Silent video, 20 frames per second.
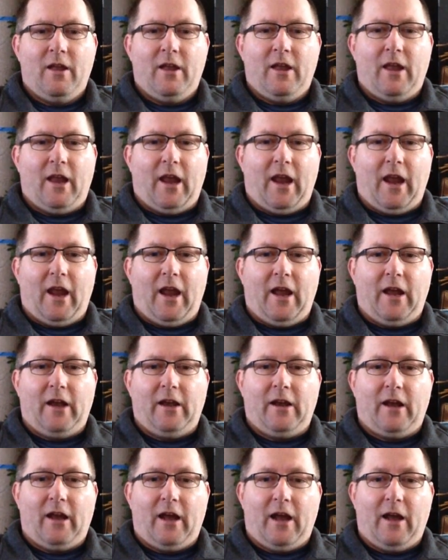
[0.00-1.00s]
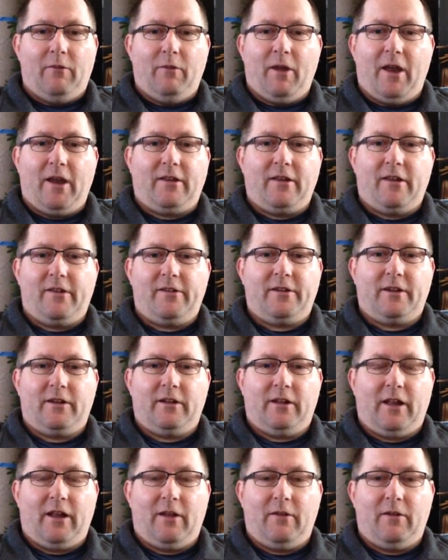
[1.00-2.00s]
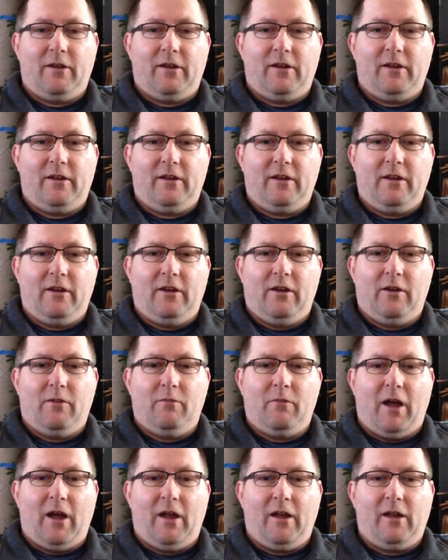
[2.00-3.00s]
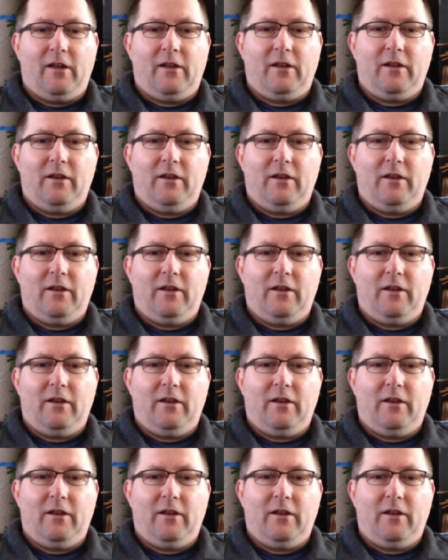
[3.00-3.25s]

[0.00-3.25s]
And I make this to claim, I'm not